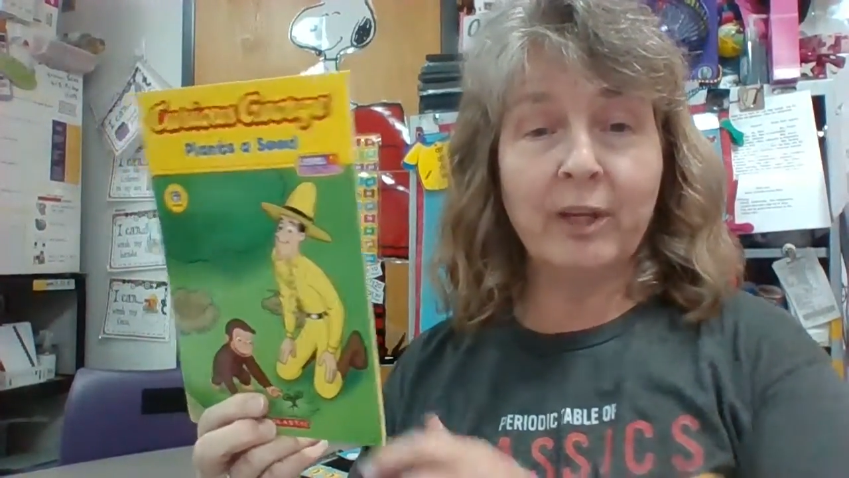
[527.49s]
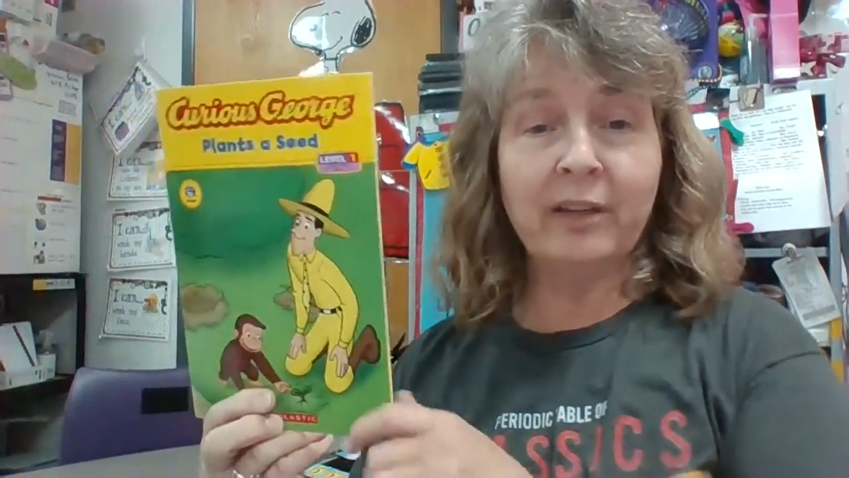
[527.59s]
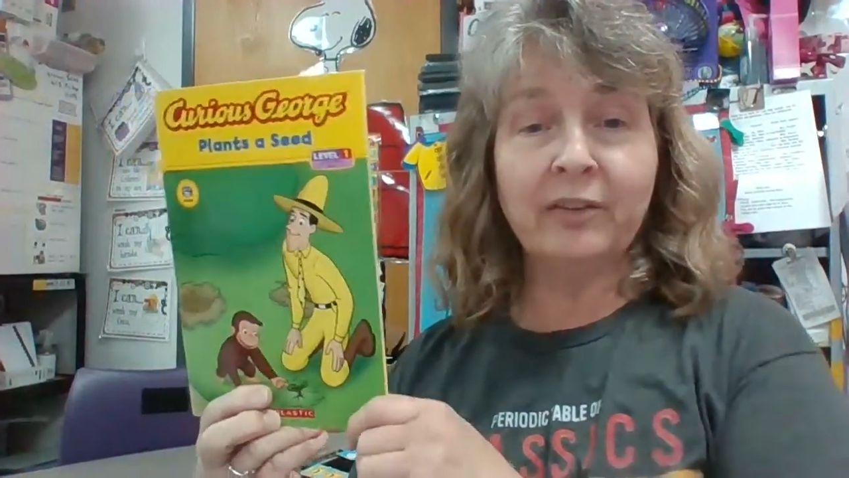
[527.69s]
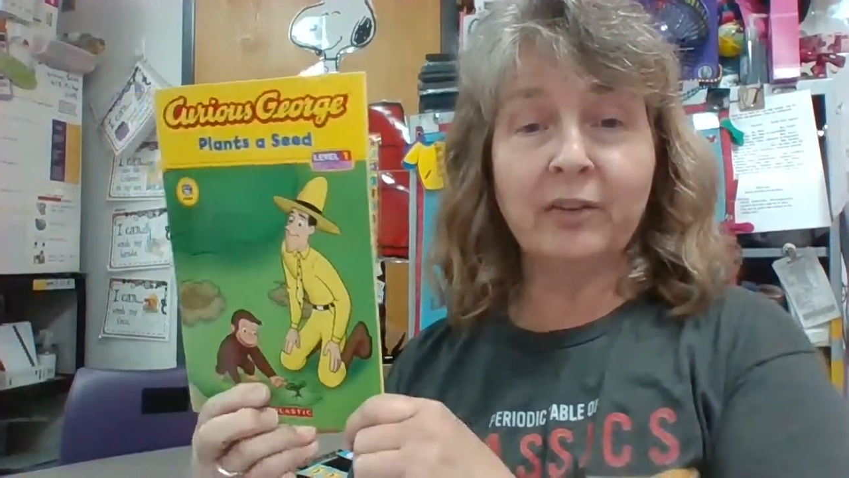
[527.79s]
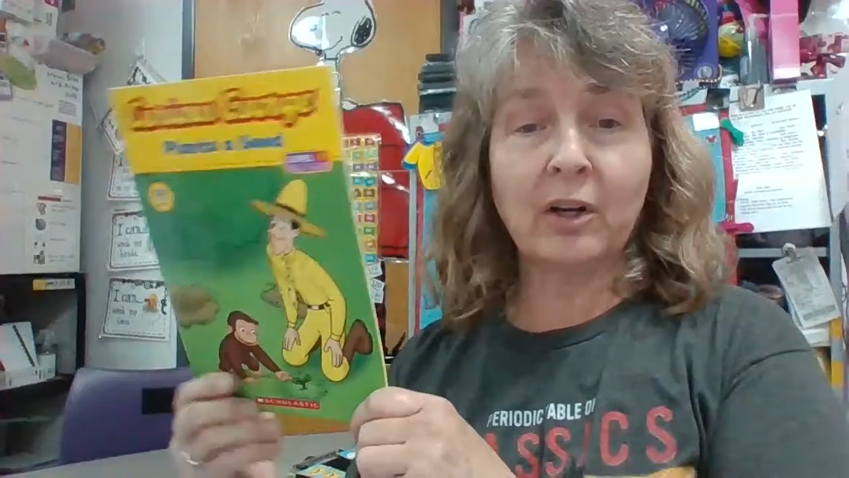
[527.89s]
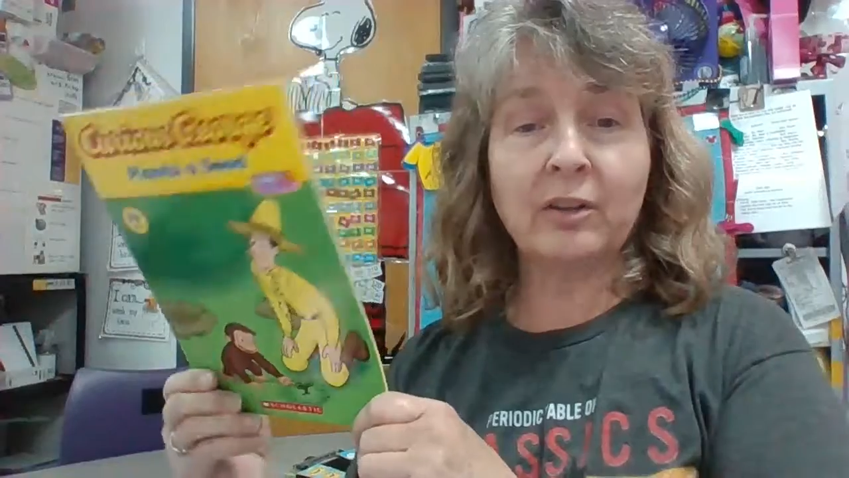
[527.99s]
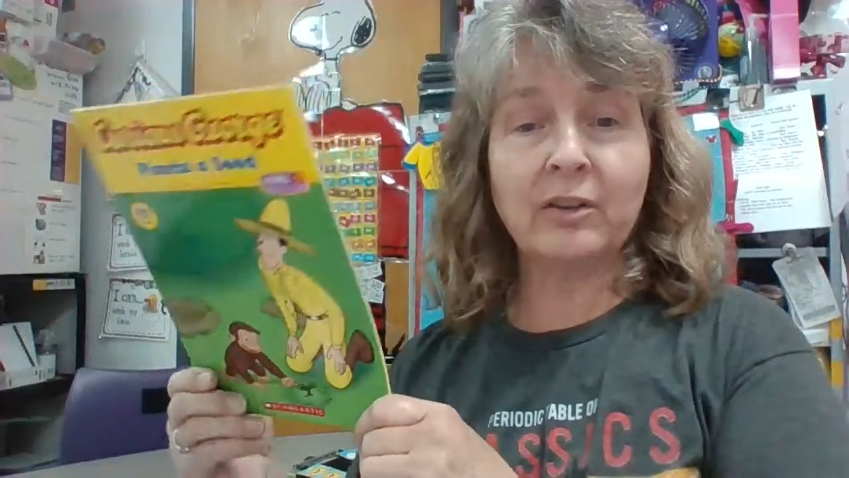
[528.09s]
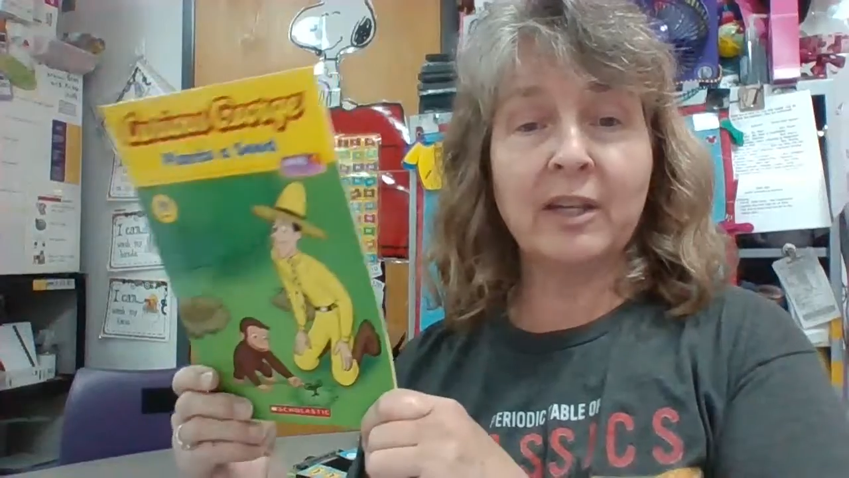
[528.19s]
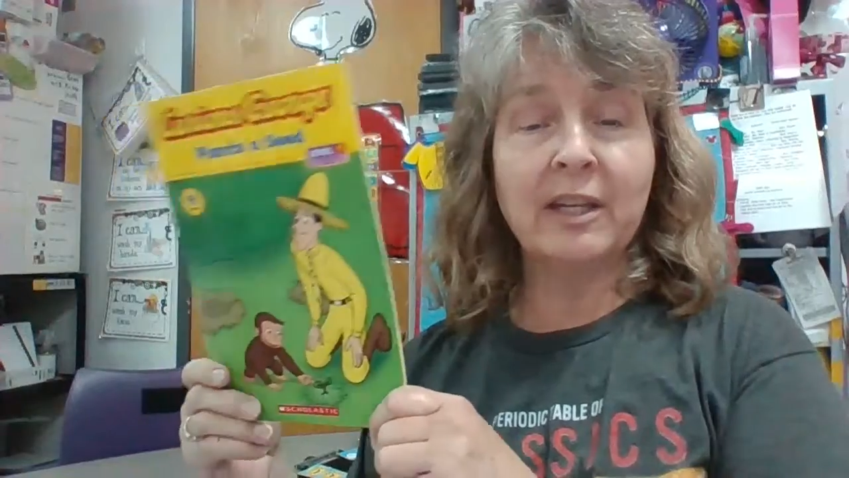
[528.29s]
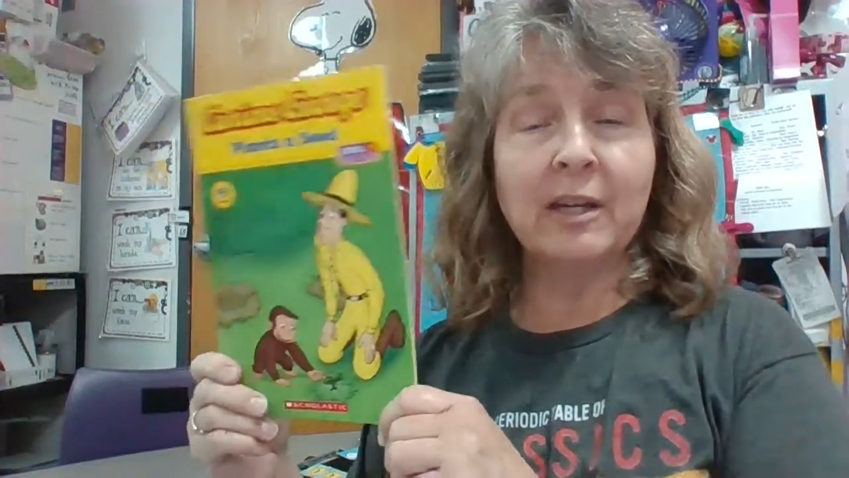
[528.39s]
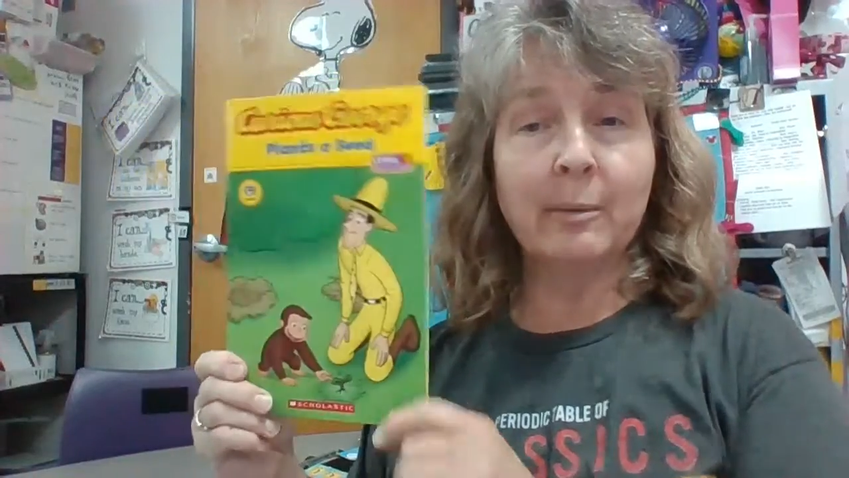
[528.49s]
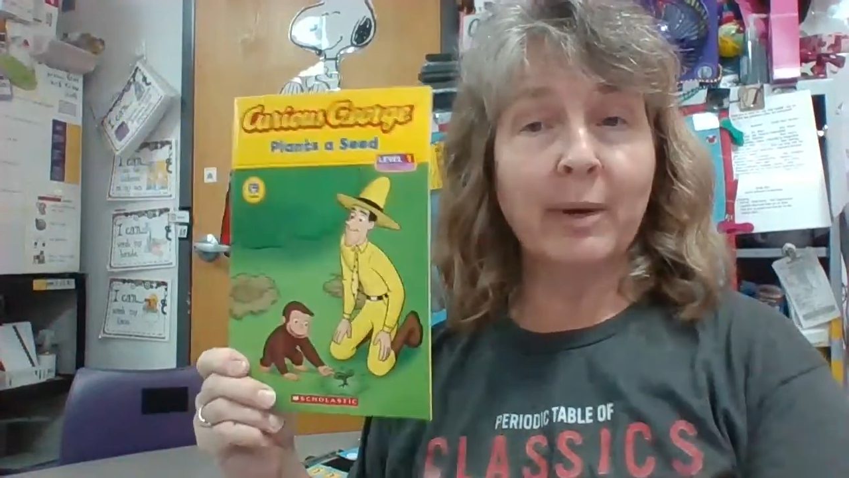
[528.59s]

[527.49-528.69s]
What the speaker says: we start thinking